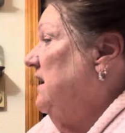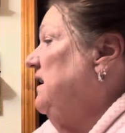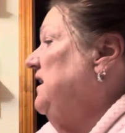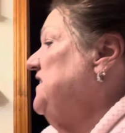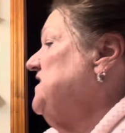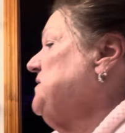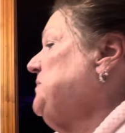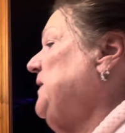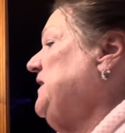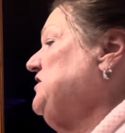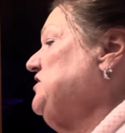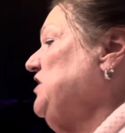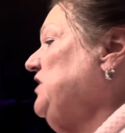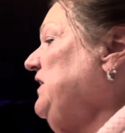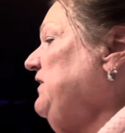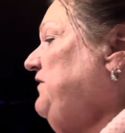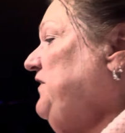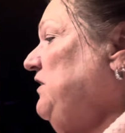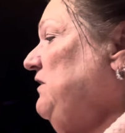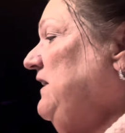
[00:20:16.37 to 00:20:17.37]
Especially
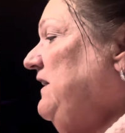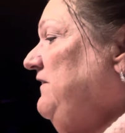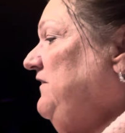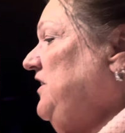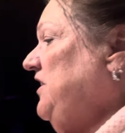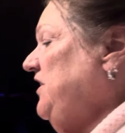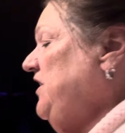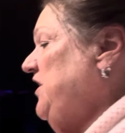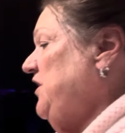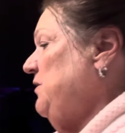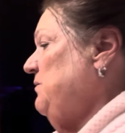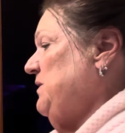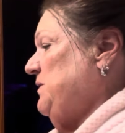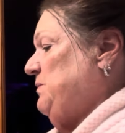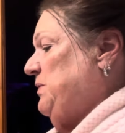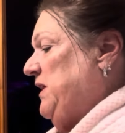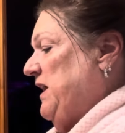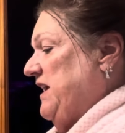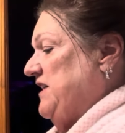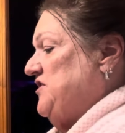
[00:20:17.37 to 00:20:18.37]
if you live in a humid
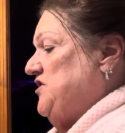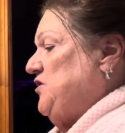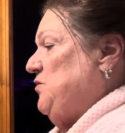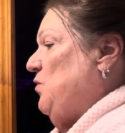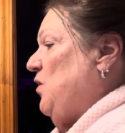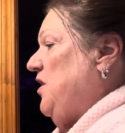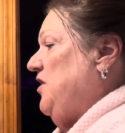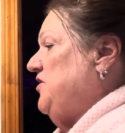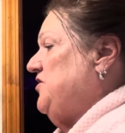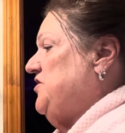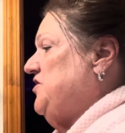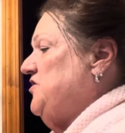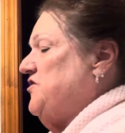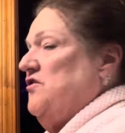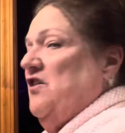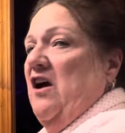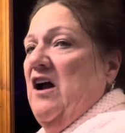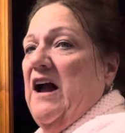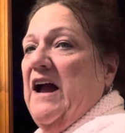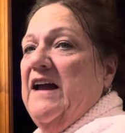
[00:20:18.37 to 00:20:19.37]
place. You want it to
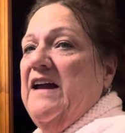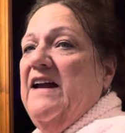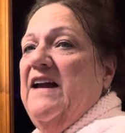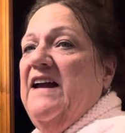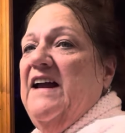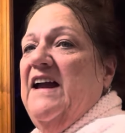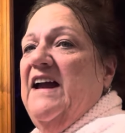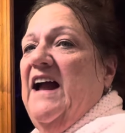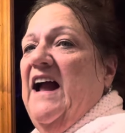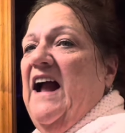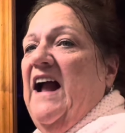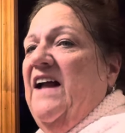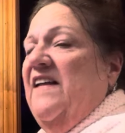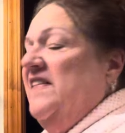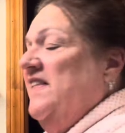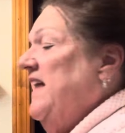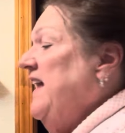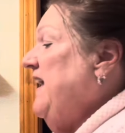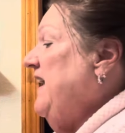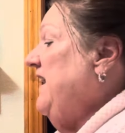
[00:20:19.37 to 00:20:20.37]
dry.
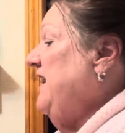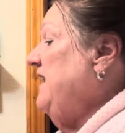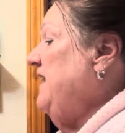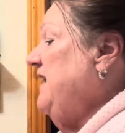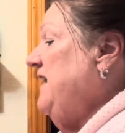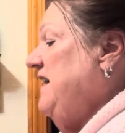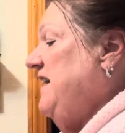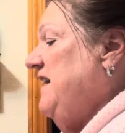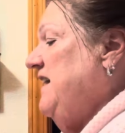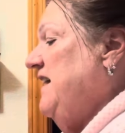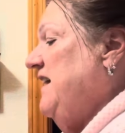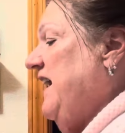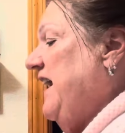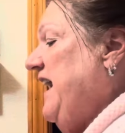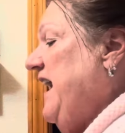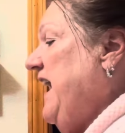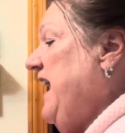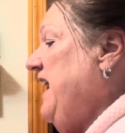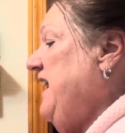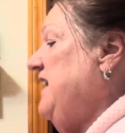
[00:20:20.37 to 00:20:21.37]
And then I
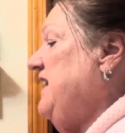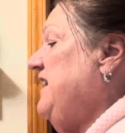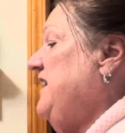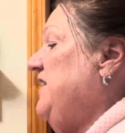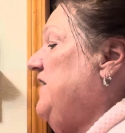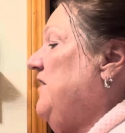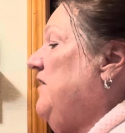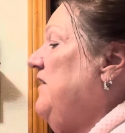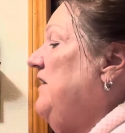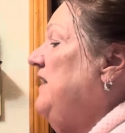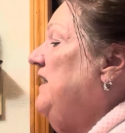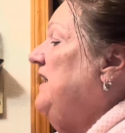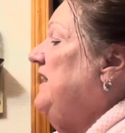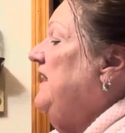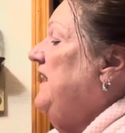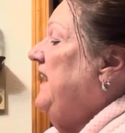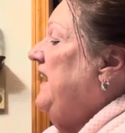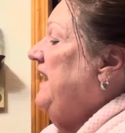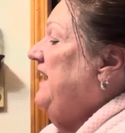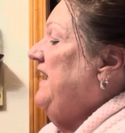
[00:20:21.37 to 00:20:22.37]
hang it here.
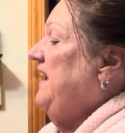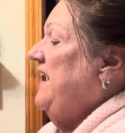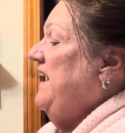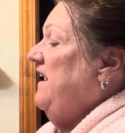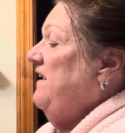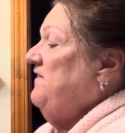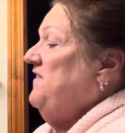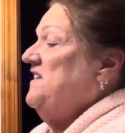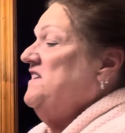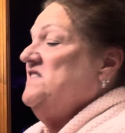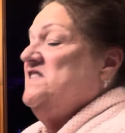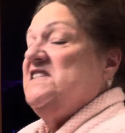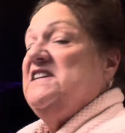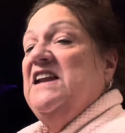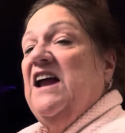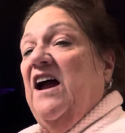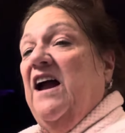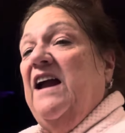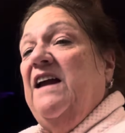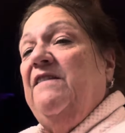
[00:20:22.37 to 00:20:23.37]
And I have this
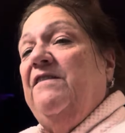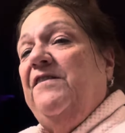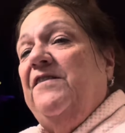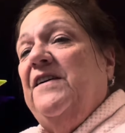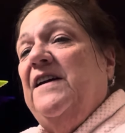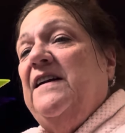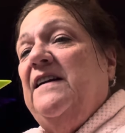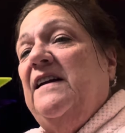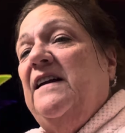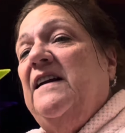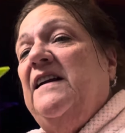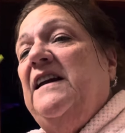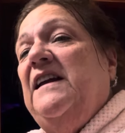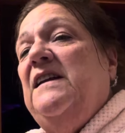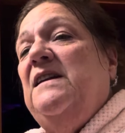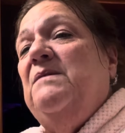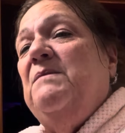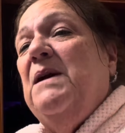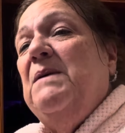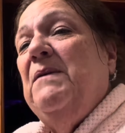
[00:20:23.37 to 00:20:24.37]
knife
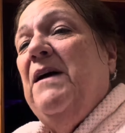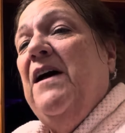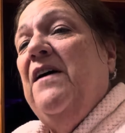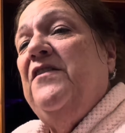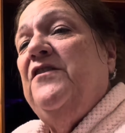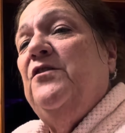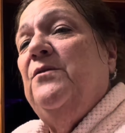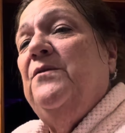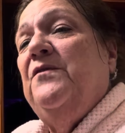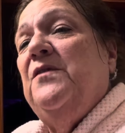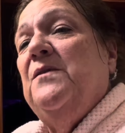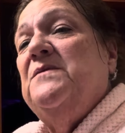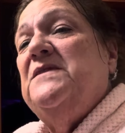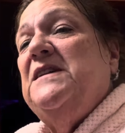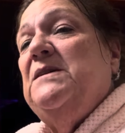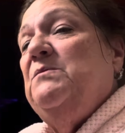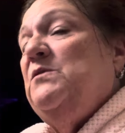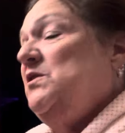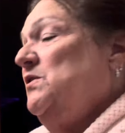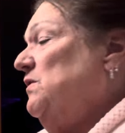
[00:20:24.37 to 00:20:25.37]
in my bathroom from
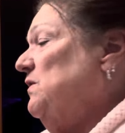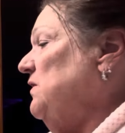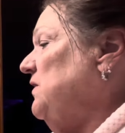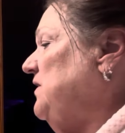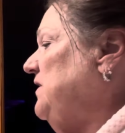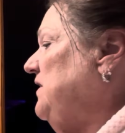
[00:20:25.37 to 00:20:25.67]
Temu.